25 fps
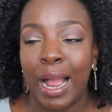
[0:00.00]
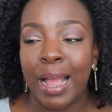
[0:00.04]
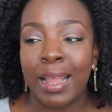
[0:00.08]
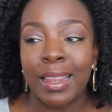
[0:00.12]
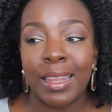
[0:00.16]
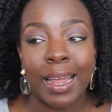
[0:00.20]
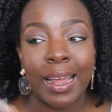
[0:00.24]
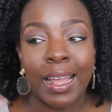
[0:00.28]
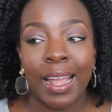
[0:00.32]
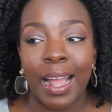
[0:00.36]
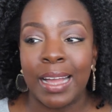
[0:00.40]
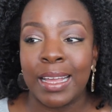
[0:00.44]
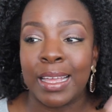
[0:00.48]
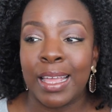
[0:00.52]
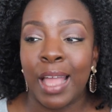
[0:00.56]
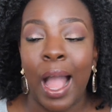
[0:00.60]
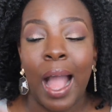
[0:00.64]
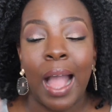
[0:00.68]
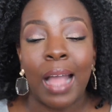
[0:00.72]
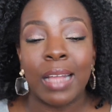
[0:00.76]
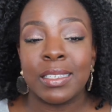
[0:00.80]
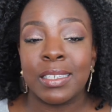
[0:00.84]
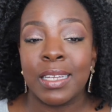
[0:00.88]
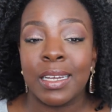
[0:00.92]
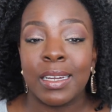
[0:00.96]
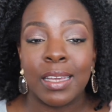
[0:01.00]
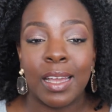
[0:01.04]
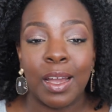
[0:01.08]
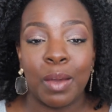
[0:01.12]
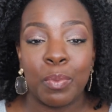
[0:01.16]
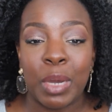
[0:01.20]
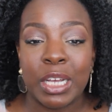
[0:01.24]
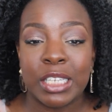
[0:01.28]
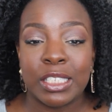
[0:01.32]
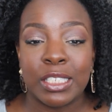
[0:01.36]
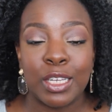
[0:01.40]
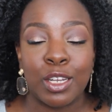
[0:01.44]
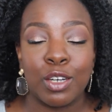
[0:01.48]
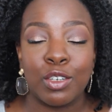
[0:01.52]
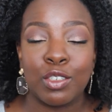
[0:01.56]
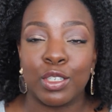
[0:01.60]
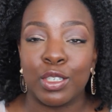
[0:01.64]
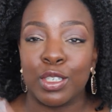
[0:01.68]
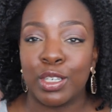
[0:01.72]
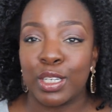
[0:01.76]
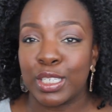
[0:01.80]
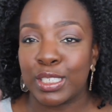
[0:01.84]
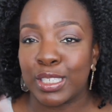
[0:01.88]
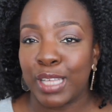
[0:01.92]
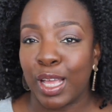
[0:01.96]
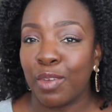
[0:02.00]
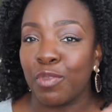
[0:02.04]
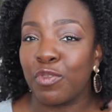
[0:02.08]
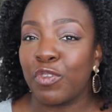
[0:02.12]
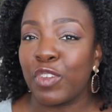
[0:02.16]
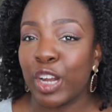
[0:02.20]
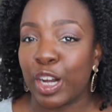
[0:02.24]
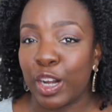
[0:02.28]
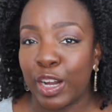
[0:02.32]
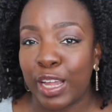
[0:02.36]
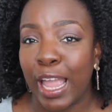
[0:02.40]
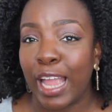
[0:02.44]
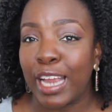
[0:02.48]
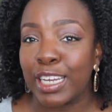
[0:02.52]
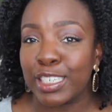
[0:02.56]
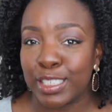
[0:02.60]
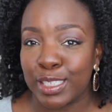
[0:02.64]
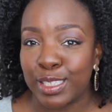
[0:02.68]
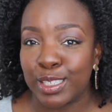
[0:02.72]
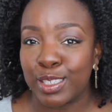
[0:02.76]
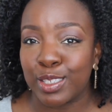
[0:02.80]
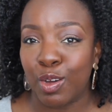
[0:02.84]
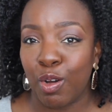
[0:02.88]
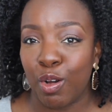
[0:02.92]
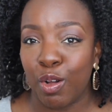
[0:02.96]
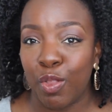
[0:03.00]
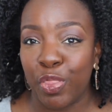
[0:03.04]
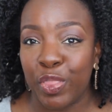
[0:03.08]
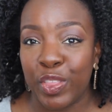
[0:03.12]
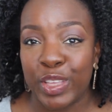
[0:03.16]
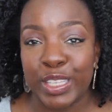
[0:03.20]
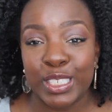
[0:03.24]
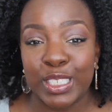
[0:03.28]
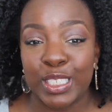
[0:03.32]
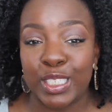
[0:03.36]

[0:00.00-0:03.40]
I tell y'all, my signature look is like variations on this.